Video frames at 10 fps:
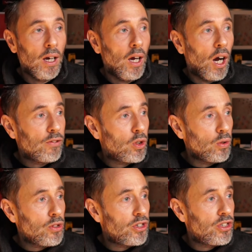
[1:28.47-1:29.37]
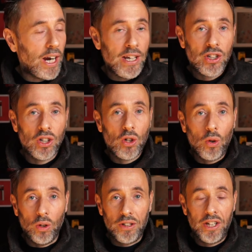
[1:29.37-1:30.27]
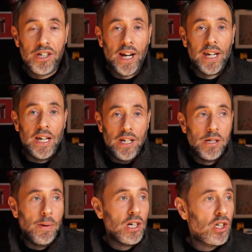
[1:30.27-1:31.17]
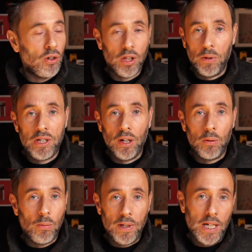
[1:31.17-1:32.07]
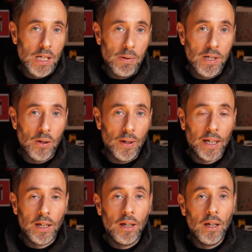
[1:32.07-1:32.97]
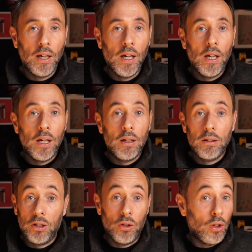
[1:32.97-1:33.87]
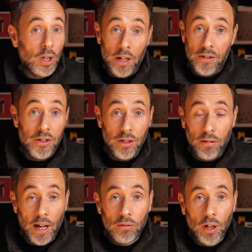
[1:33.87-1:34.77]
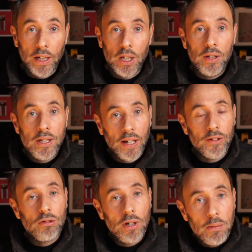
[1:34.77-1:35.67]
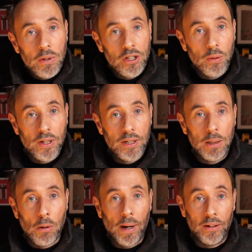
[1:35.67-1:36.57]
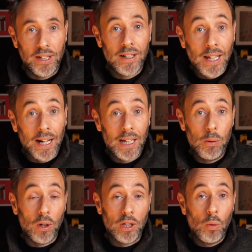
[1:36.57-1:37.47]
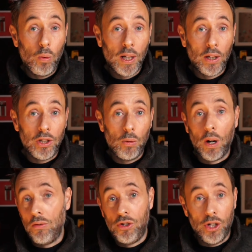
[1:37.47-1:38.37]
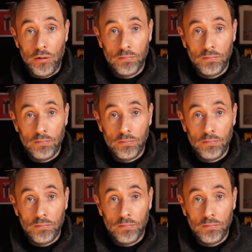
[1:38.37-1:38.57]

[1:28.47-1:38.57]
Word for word: Of course Jane's going to call us to check in to make sure that we're doing what we need to be doing. You're not going to do that, right? You need to have agreements with the team about exactly what you will and you won't do.